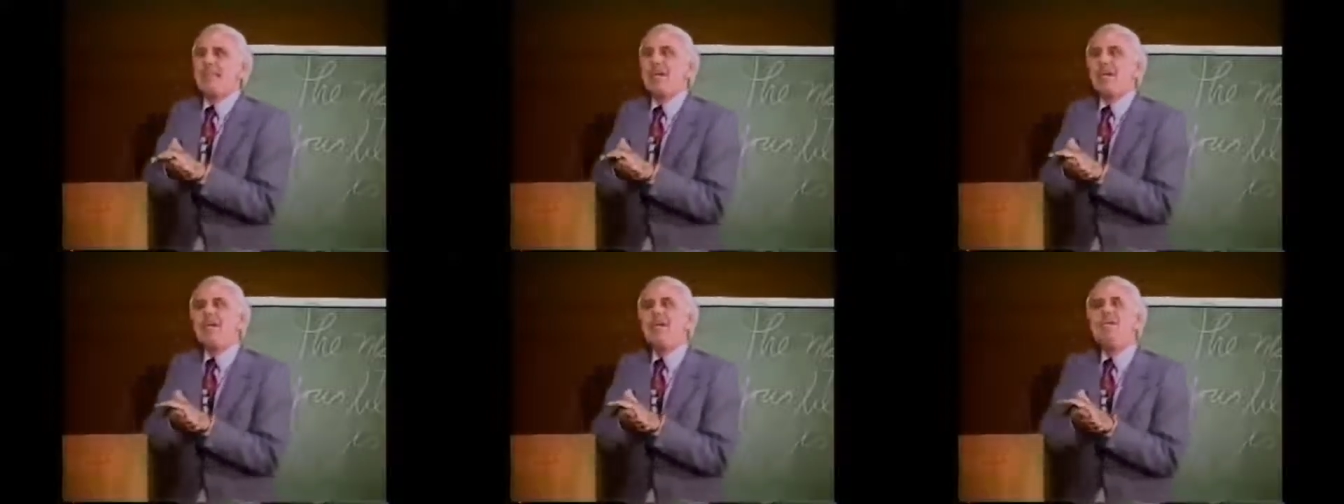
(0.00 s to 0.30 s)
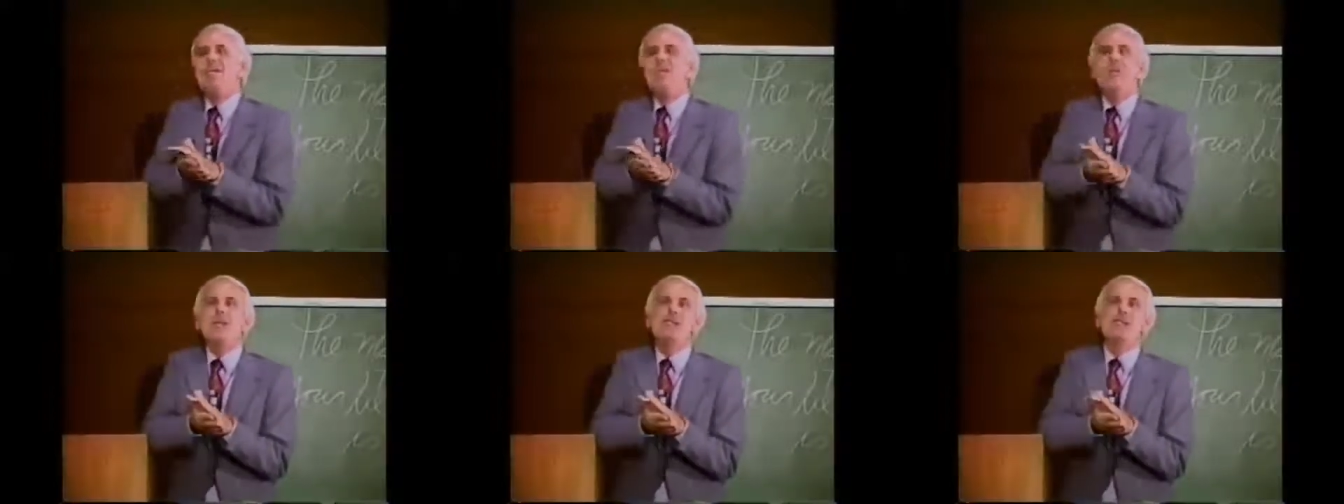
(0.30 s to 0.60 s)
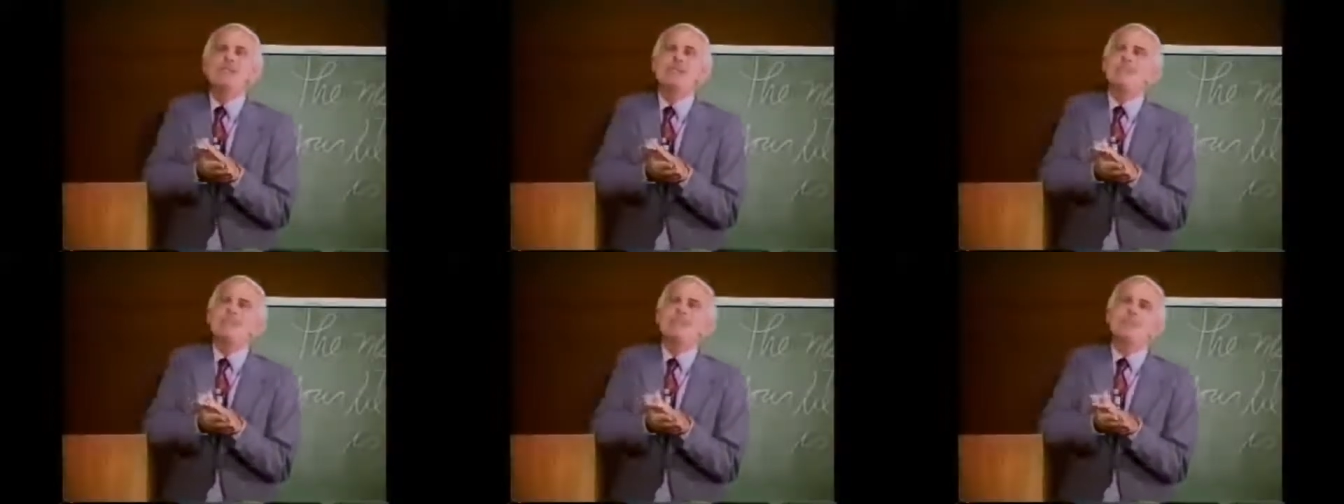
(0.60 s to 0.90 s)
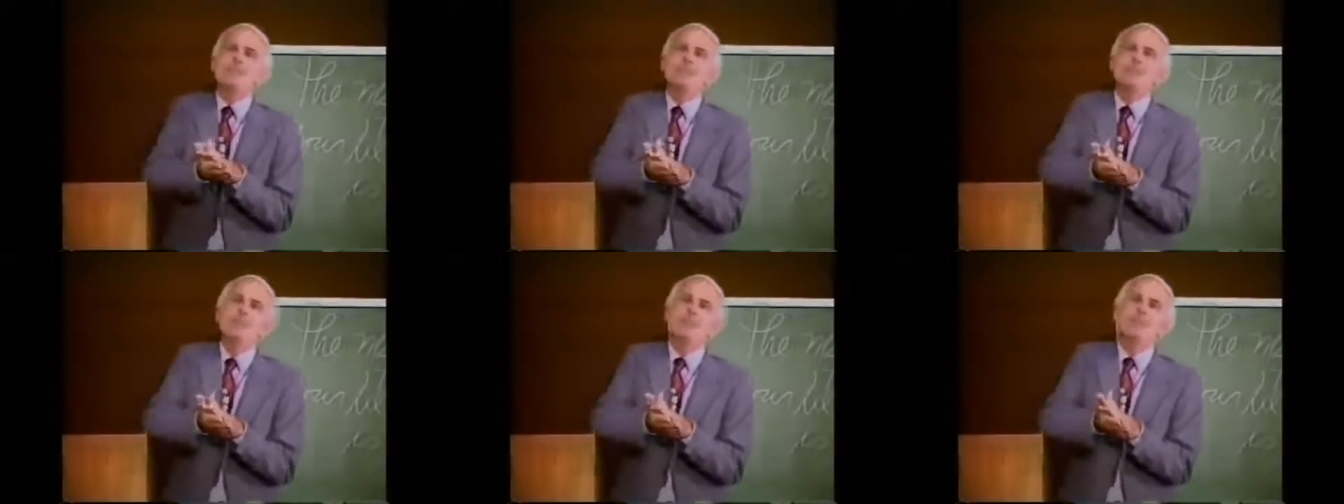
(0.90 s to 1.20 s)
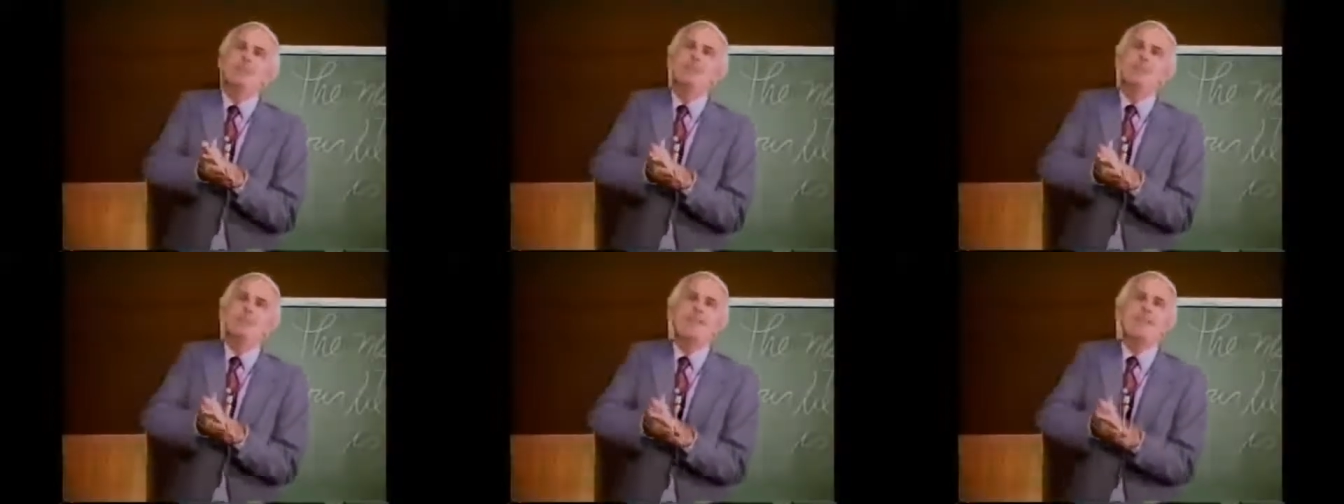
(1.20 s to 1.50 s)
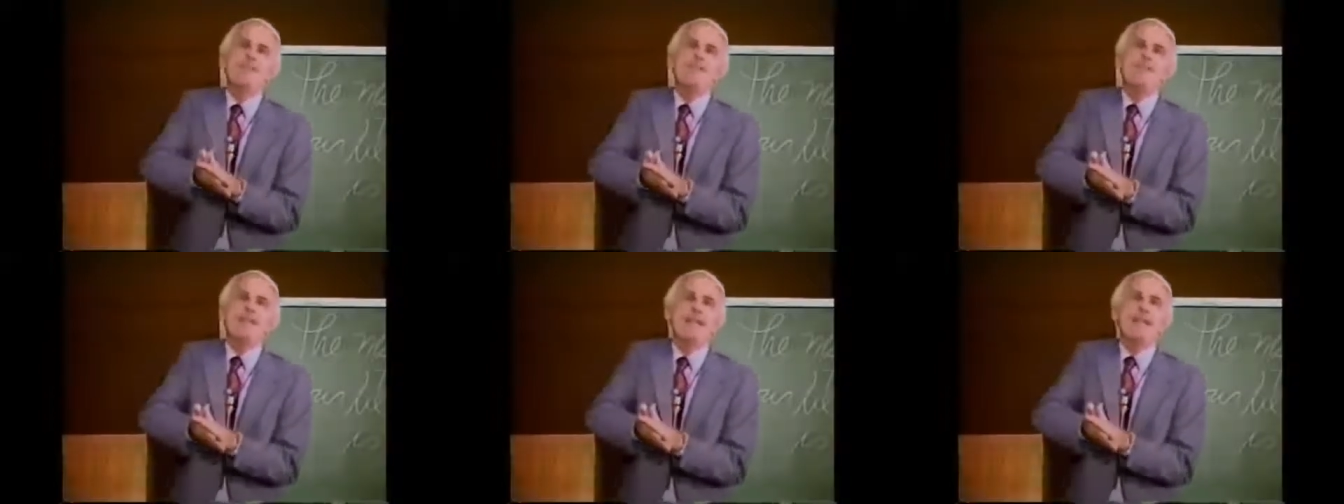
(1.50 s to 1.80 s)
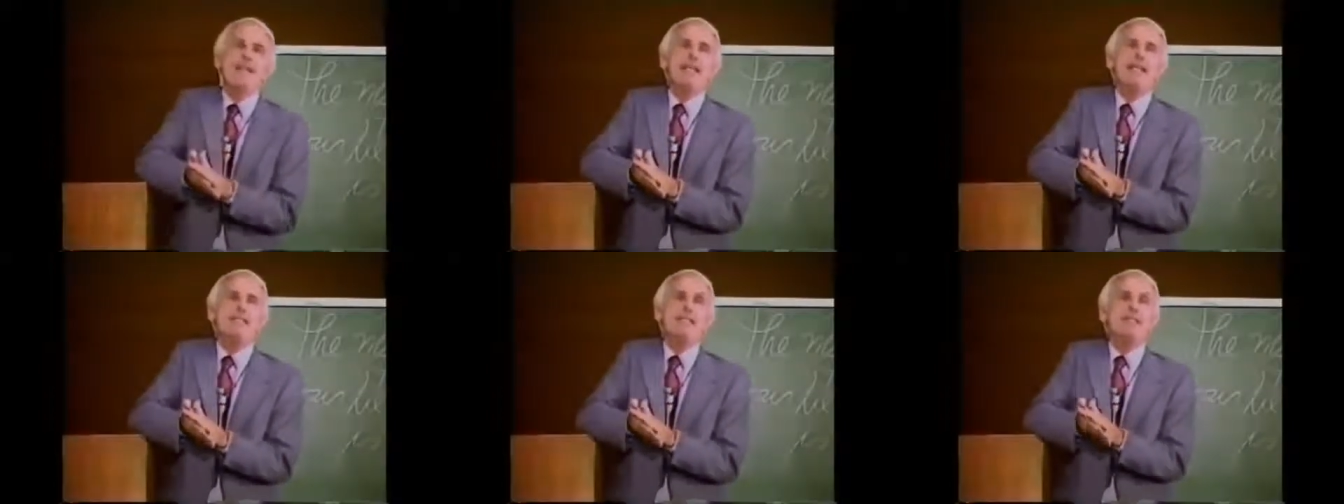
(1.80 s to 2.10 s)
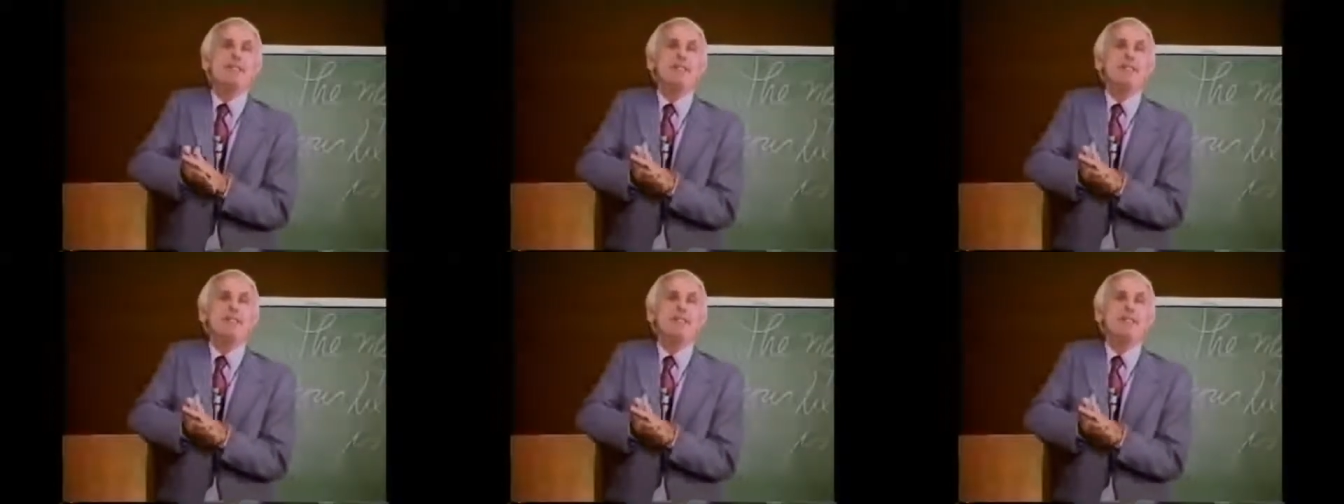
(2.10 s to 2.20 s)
Now here's what else you must do. Take advantage